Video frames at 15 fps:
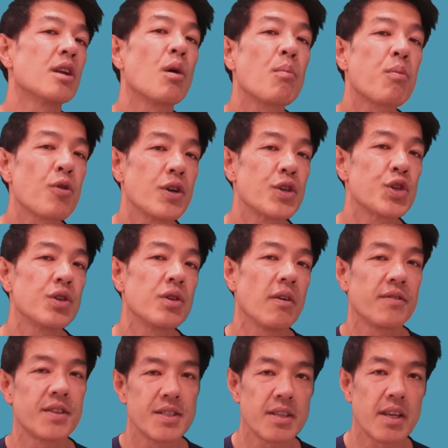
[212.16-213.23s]
and compression
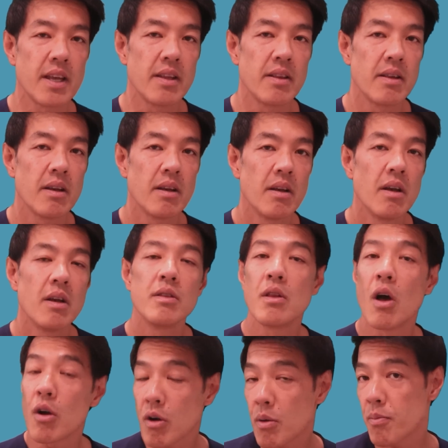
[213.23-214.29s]
of the skin.
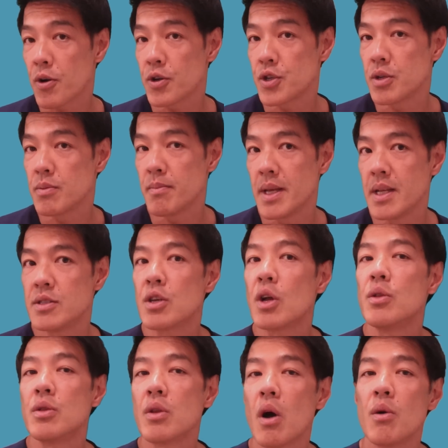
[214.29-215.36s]
No compression
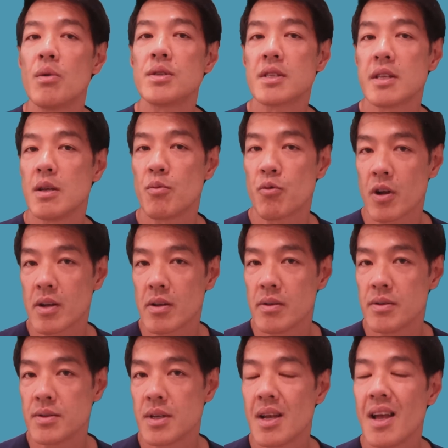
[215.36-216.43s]
means no sleep
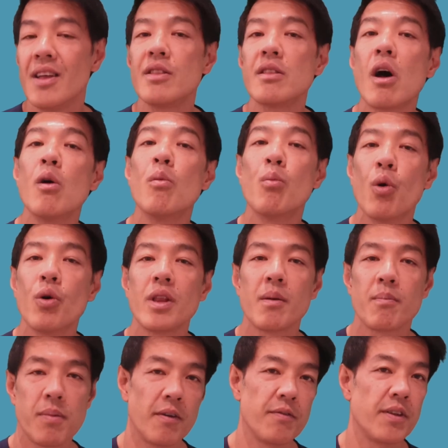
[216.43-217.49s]
wrinkles and no
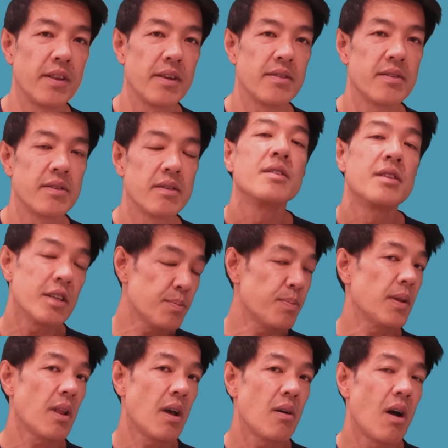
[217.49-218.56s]
morning puffiness. This
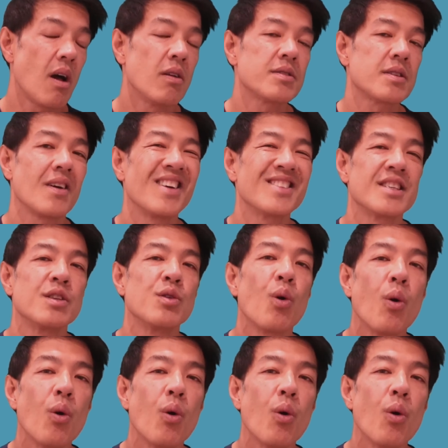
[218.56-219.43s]
pillow also has an